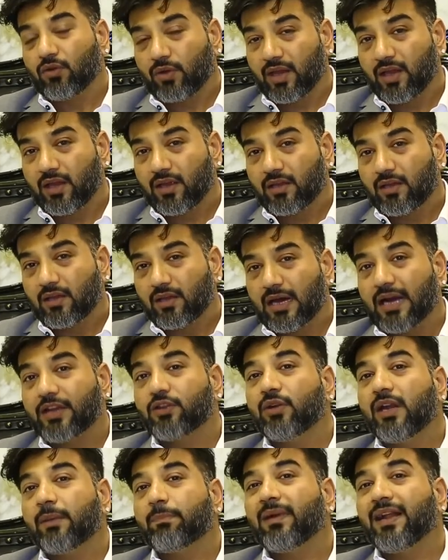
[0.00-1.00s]
Okay? Are
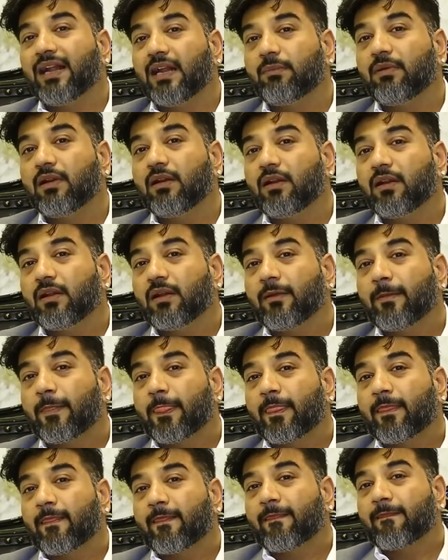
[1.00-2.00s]
you dependable
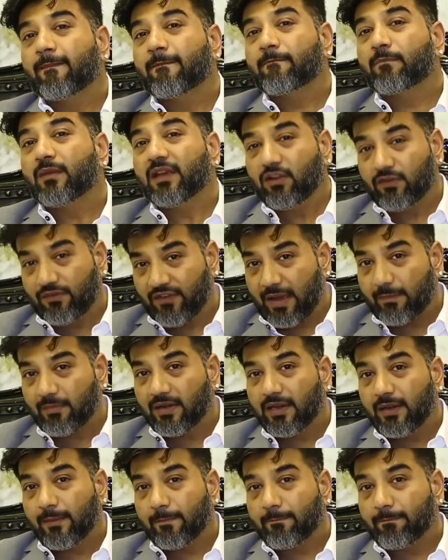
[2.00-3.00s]
in your
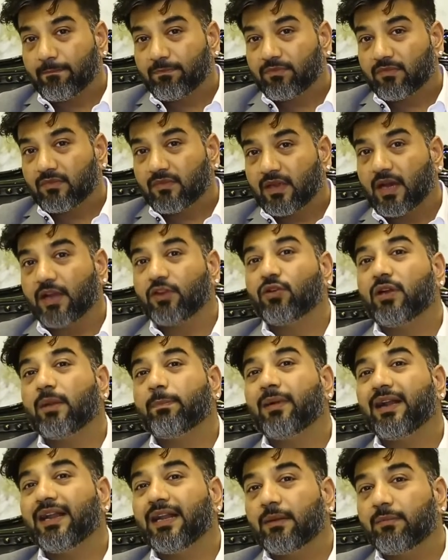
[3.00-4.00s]
family? Are you
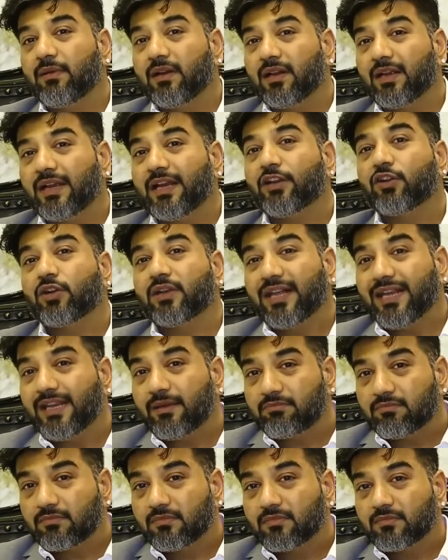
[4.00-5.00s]
dependable in your
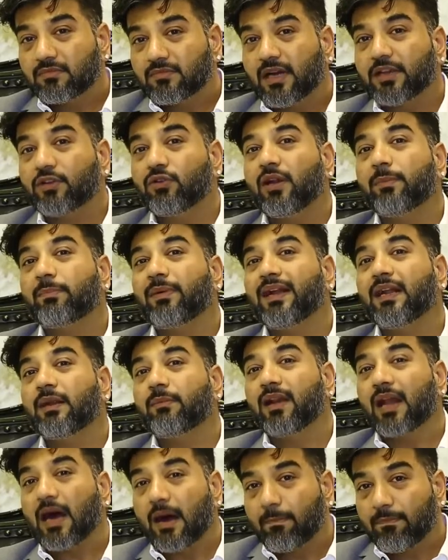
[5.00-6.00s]
team? Are you
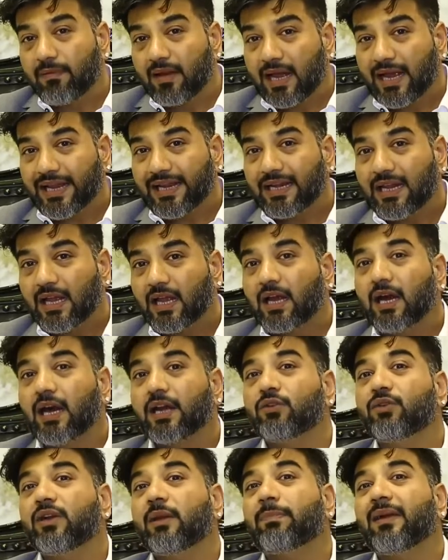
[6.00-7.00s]
dependable upline?
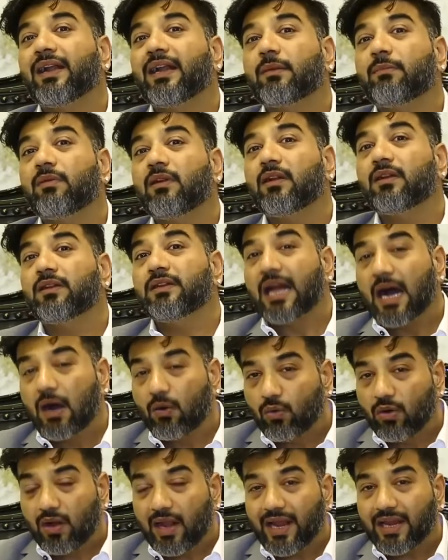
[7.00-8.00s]
Are you dependable
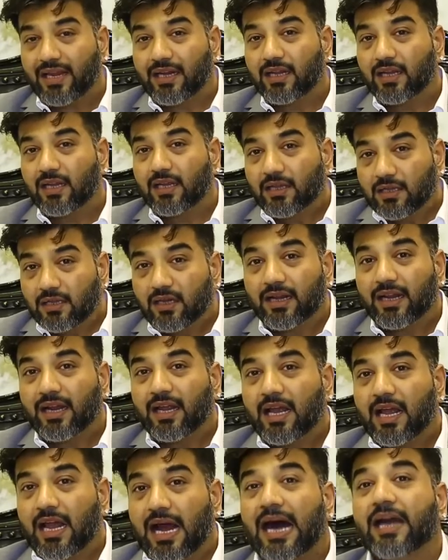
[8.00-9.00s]
downline?
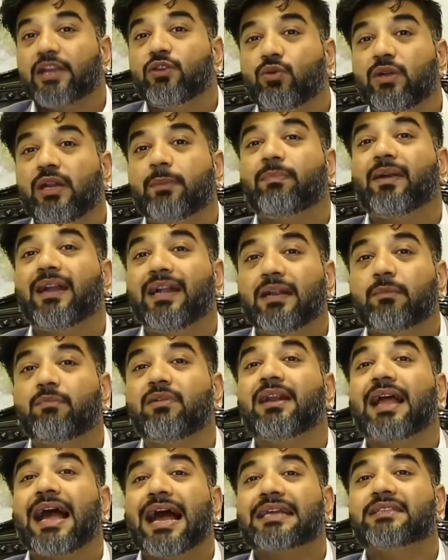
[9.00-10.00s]
Correct? Are you
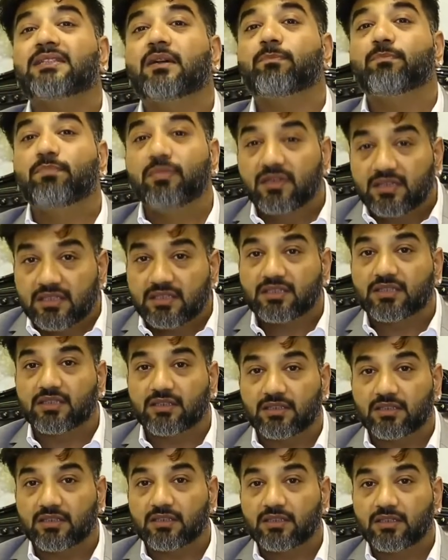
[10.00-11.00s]
dependable as a
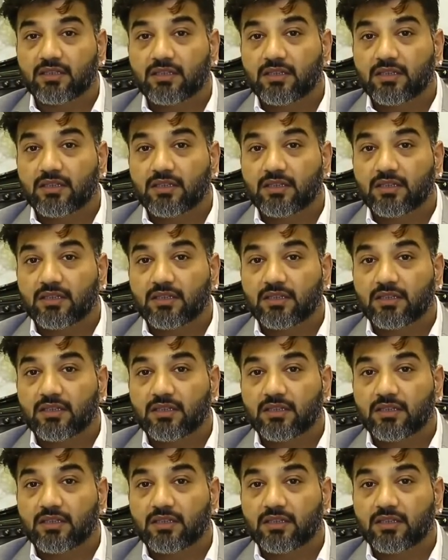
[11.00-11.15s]
person?